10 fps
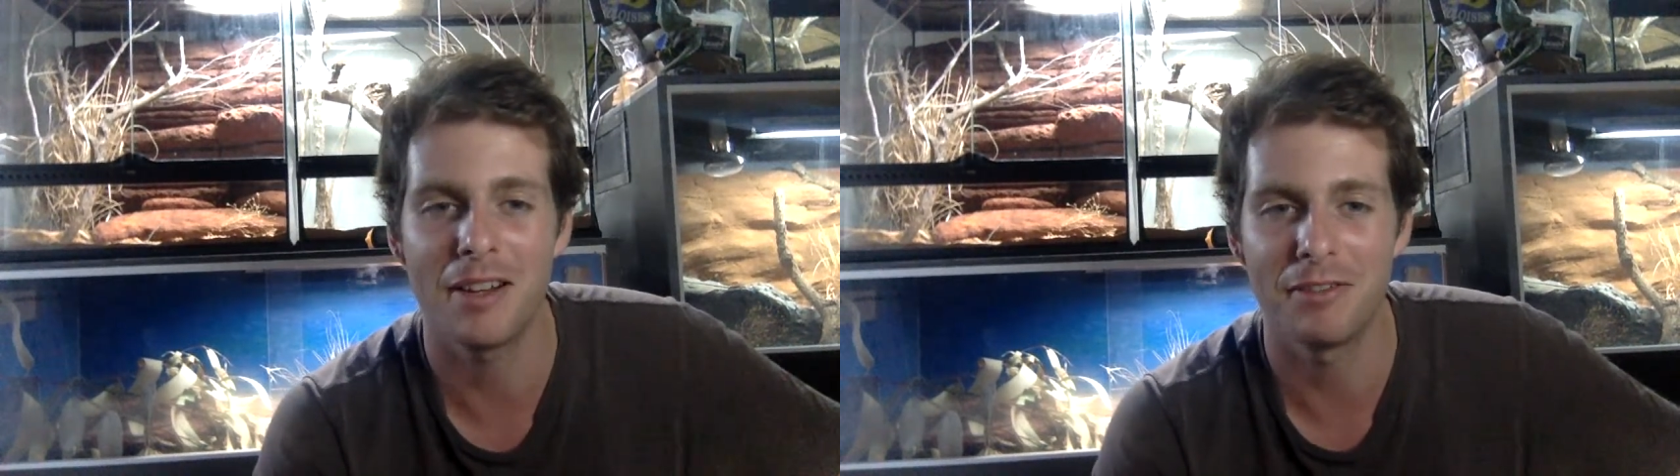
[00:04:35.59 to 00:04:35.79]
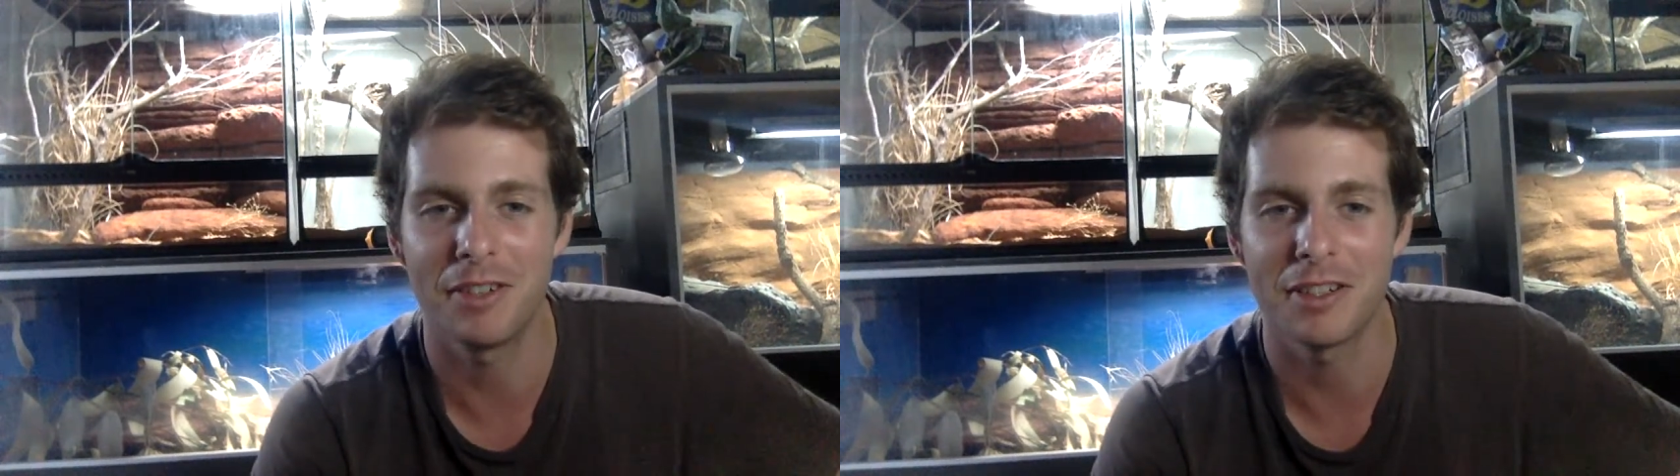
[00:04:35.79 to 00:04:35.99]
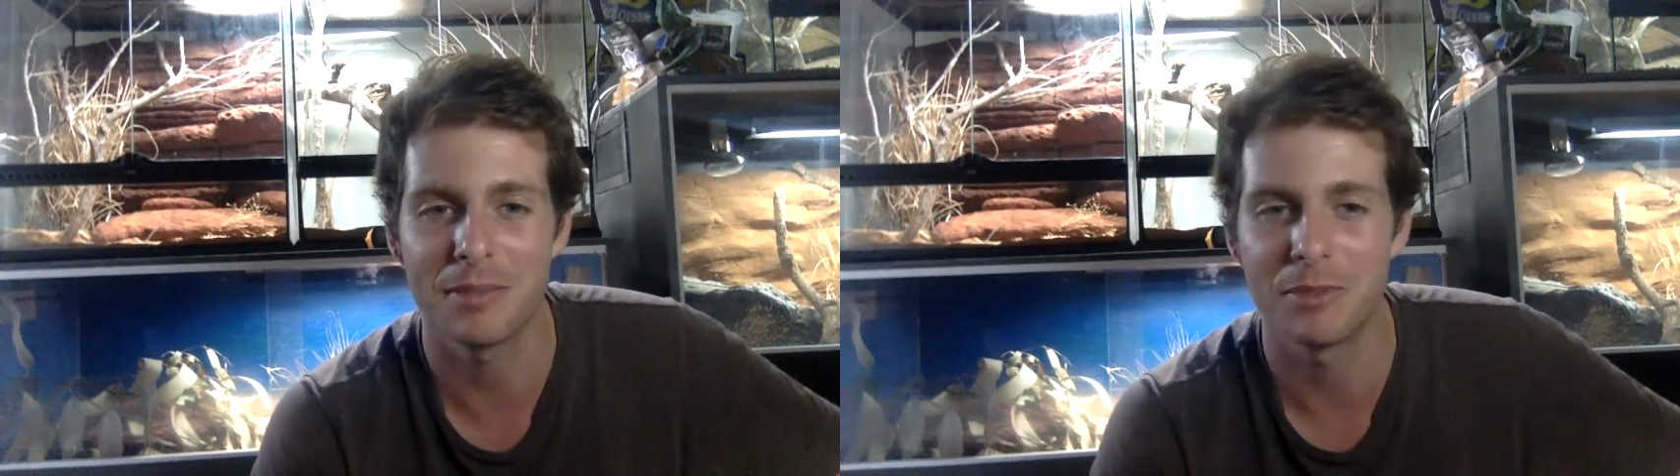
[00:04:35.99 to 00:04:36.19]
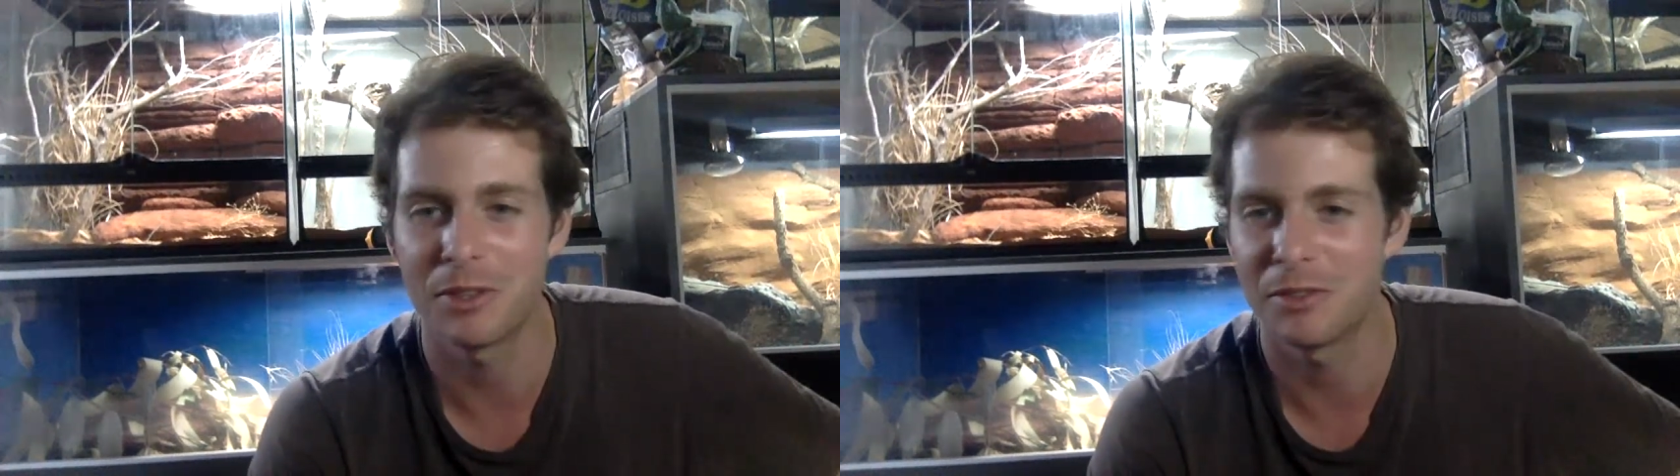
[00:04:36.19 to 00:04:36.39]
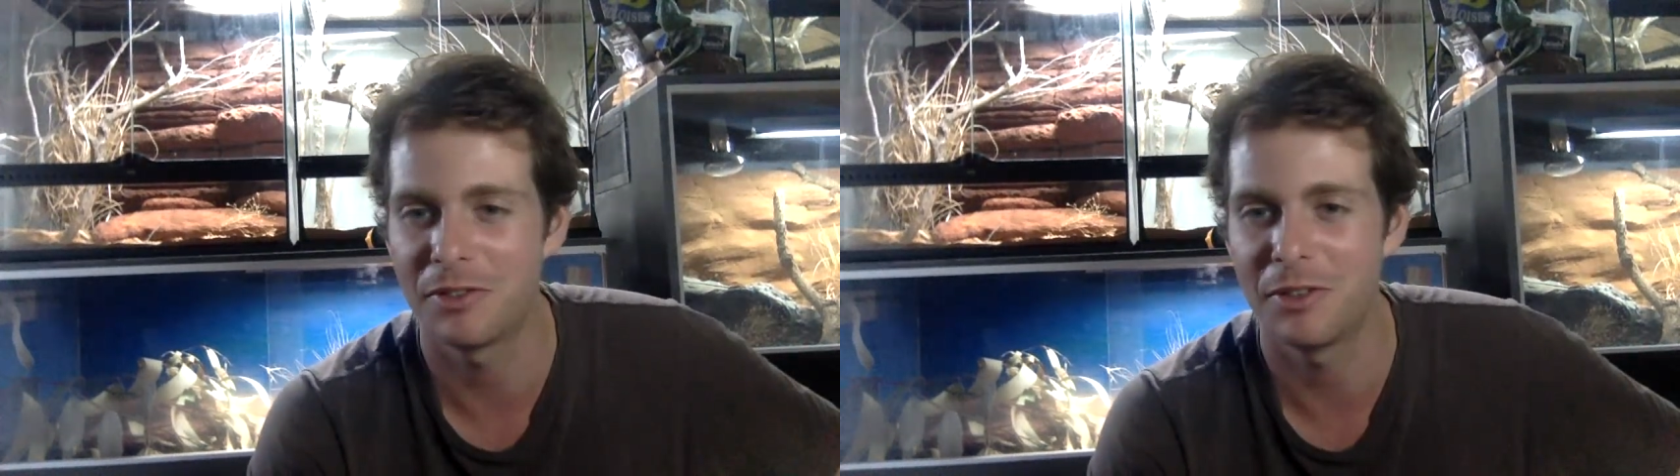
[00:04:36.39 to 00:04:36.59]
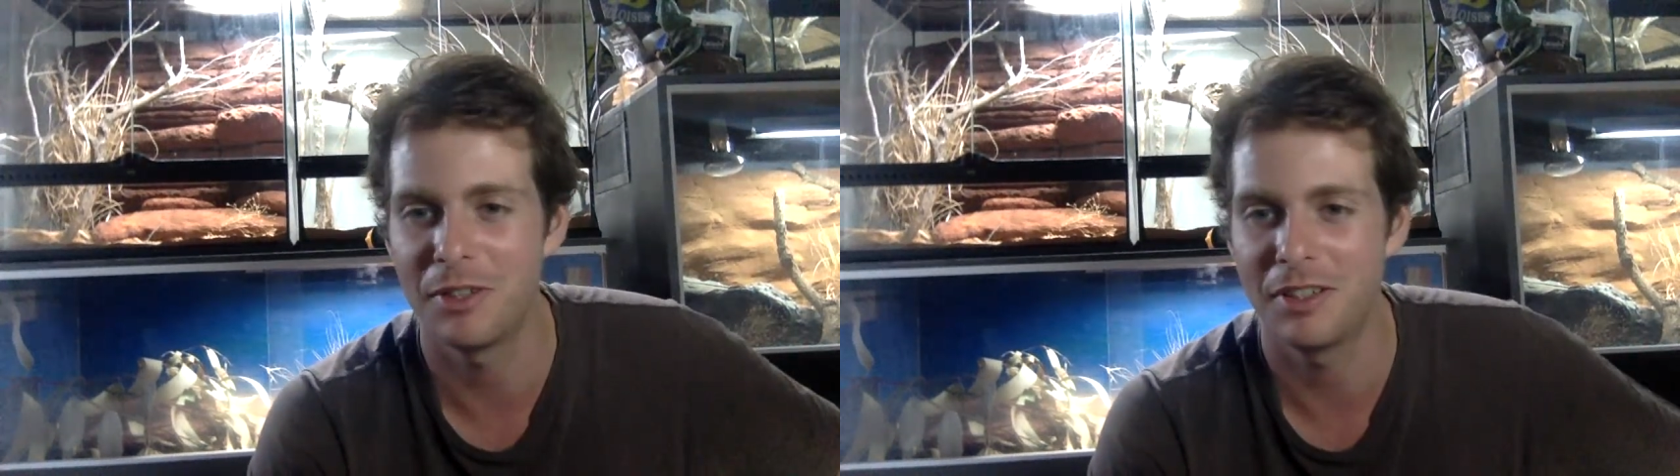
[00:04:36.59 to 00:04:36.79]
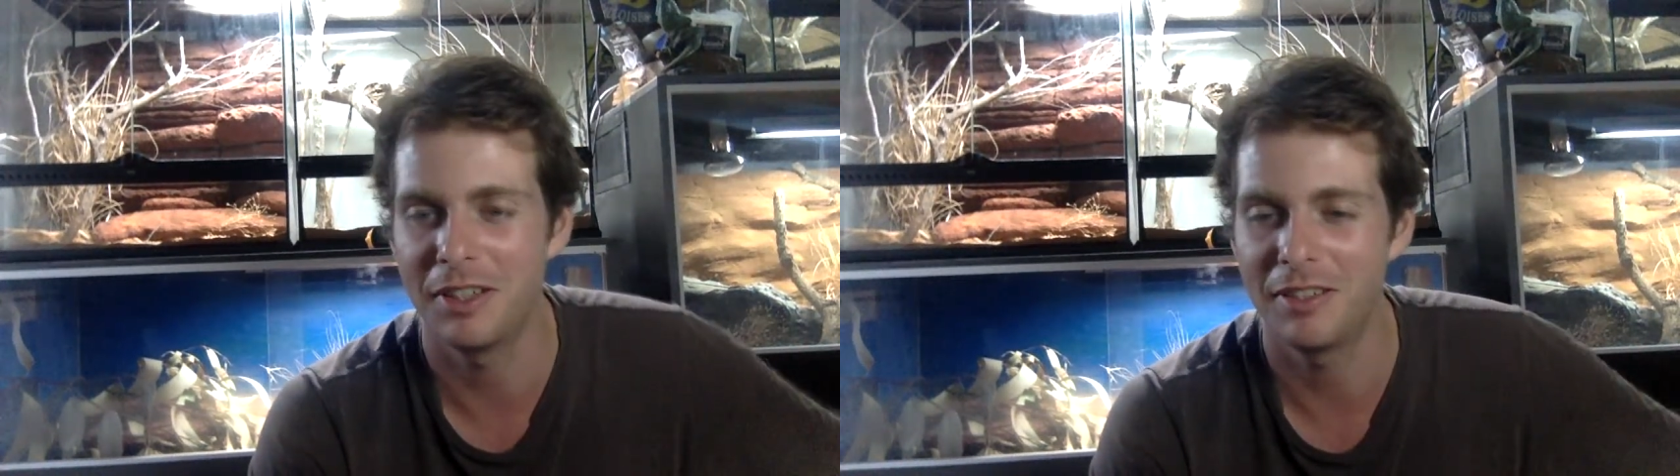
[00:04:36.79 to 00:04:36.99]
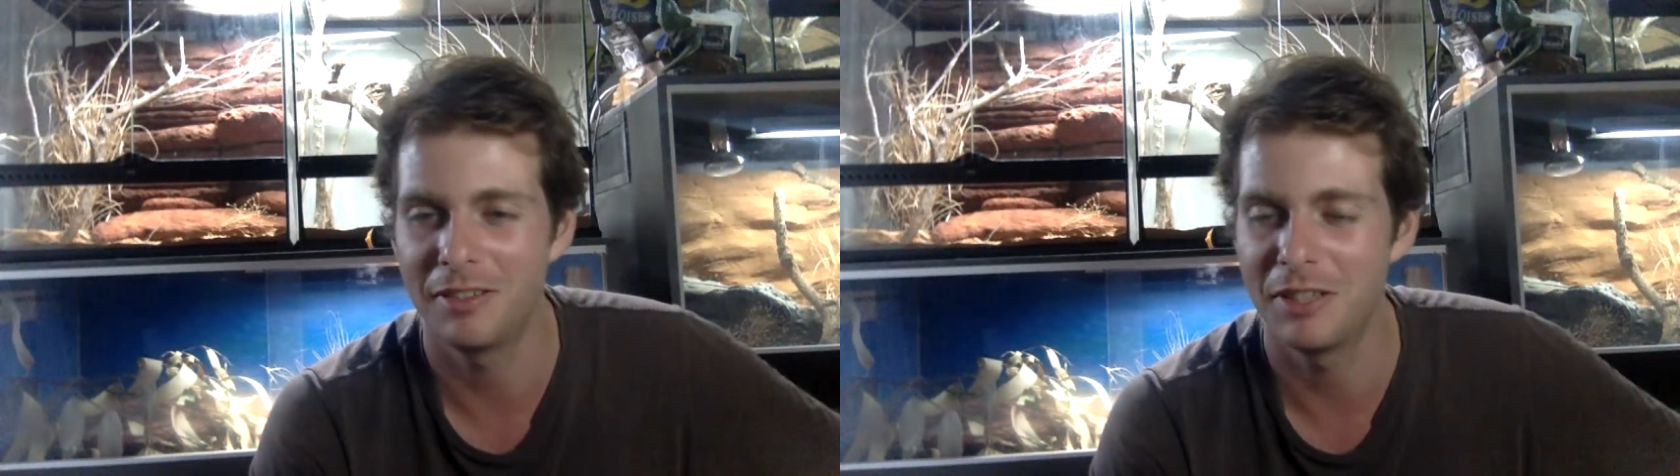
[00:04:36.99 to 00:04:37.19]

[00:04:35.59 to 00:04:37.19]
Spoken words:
in front of some dog food and they're